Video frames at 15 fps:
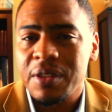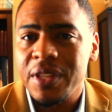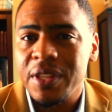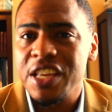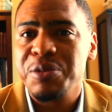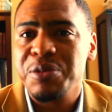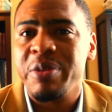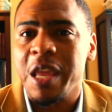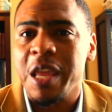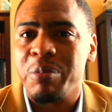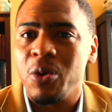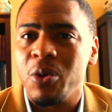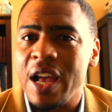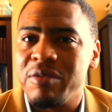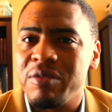These
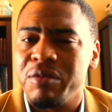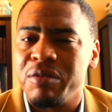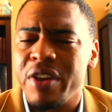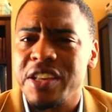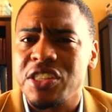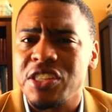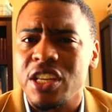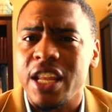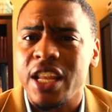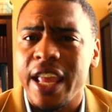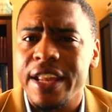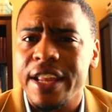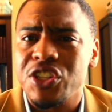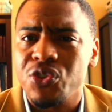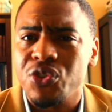people have a vested
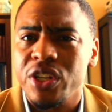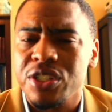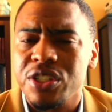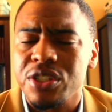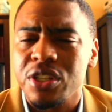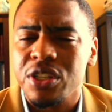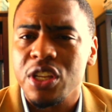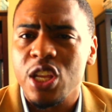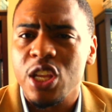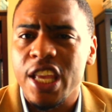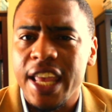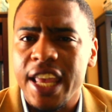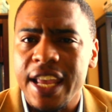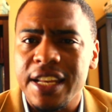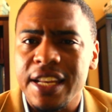interest
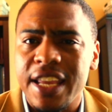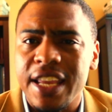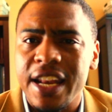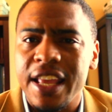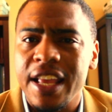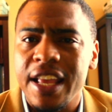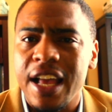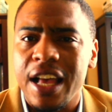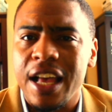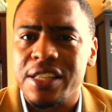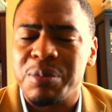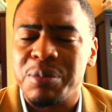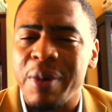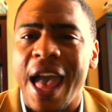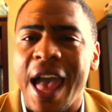in getting
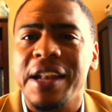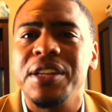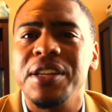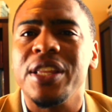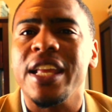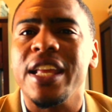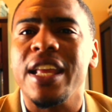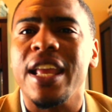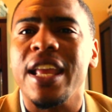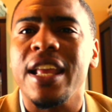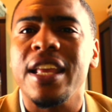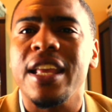us back to the